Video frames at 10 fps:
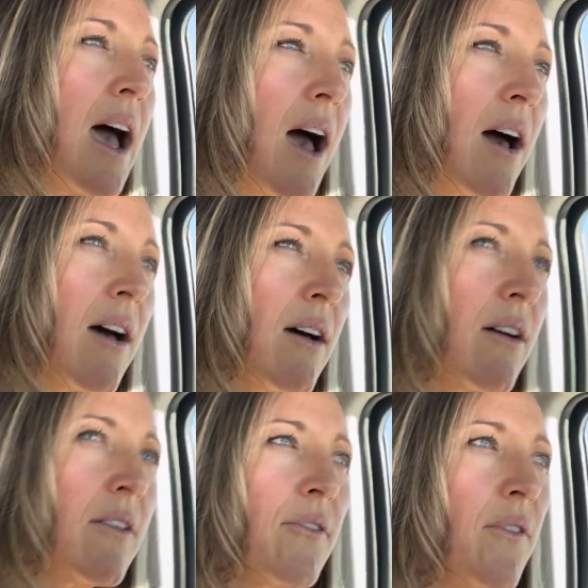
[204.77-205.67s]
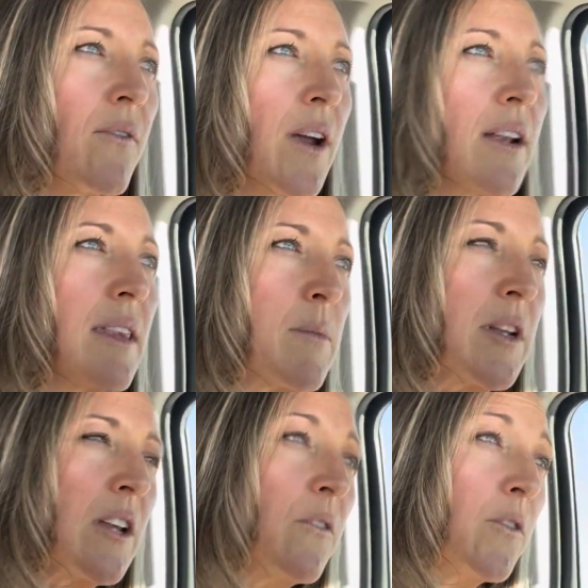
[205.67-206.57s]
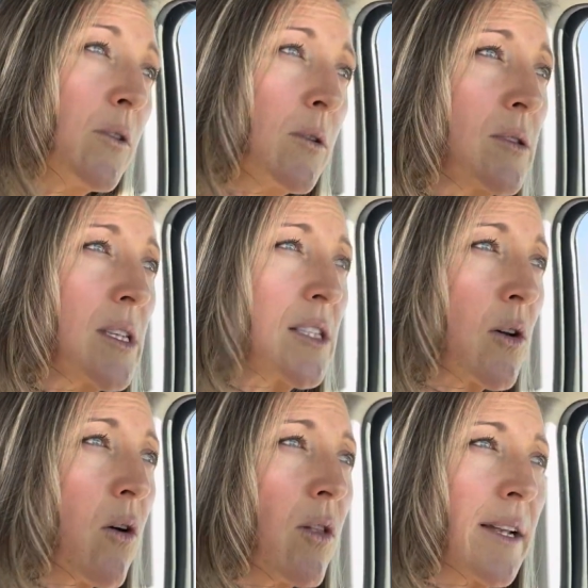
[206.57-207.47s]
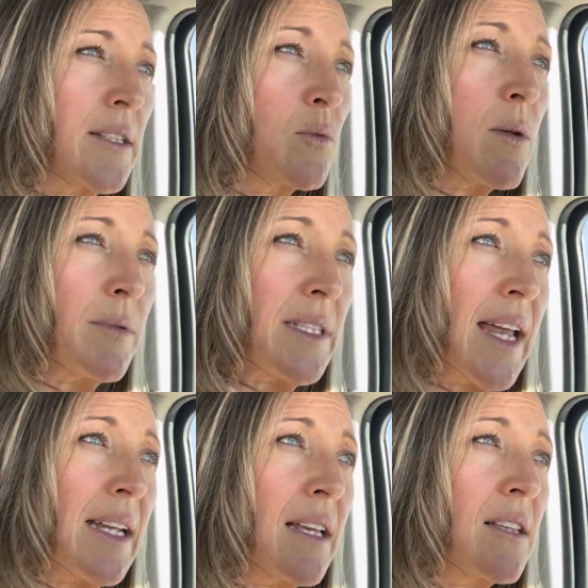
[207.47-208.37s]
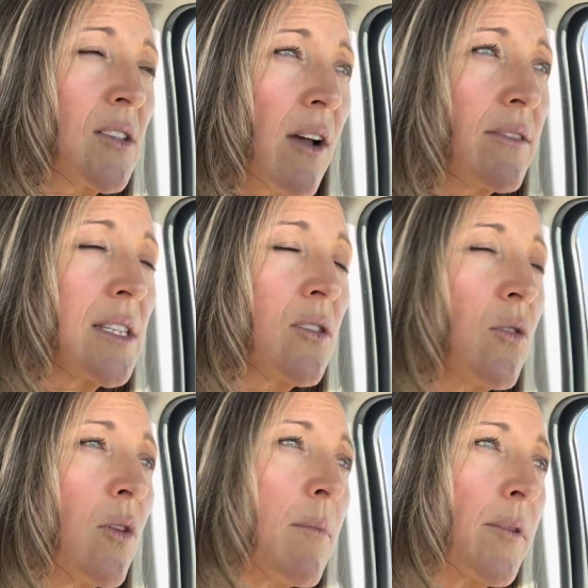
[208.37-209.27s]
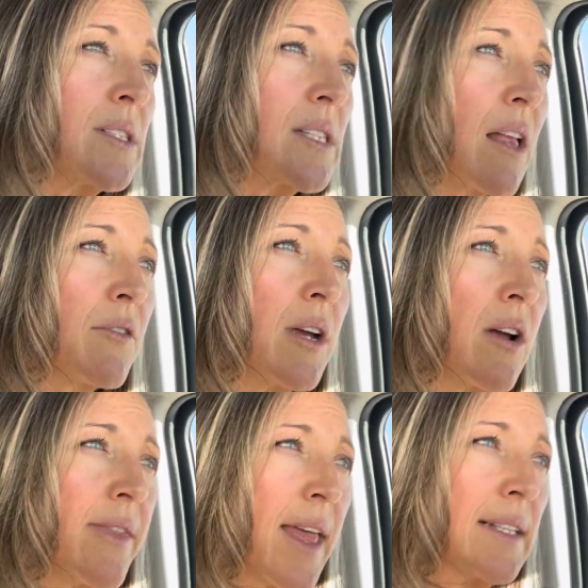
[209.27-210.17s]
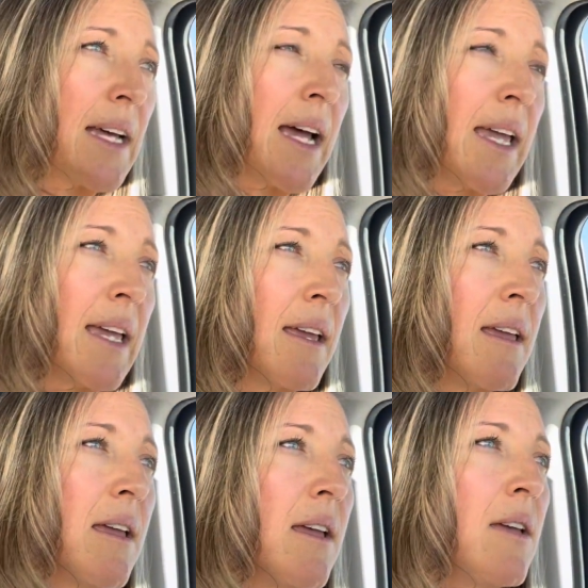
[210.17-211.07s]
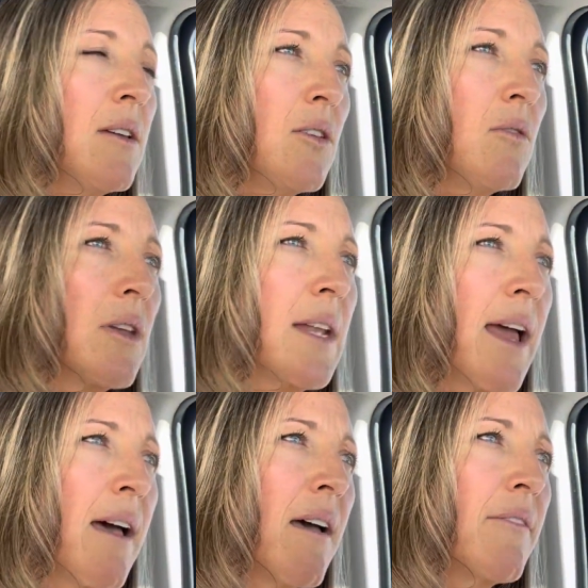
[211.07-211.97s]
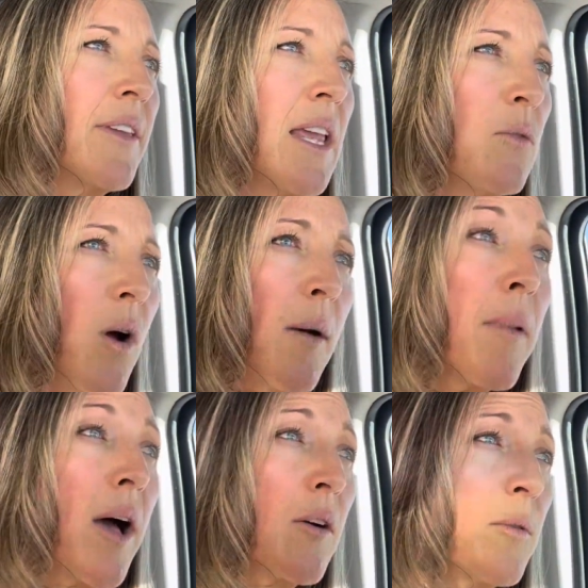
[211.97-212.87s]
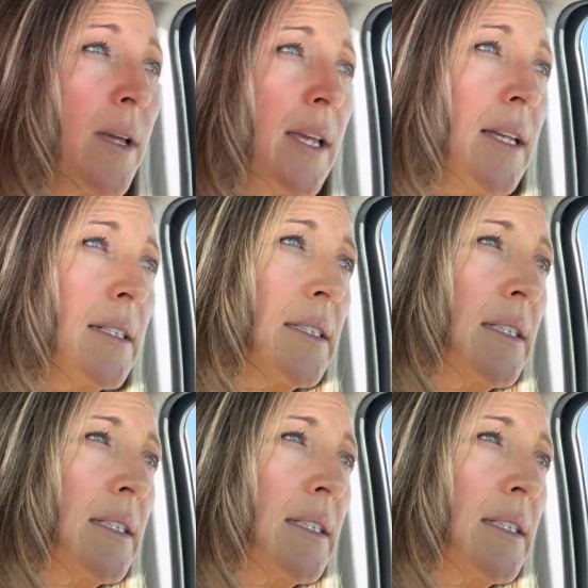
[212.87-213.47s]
of very limited foods. It's a whole lot of sweet potatoes, obviously cucumber and celery on that diet. You can have quinoa and buckwheat,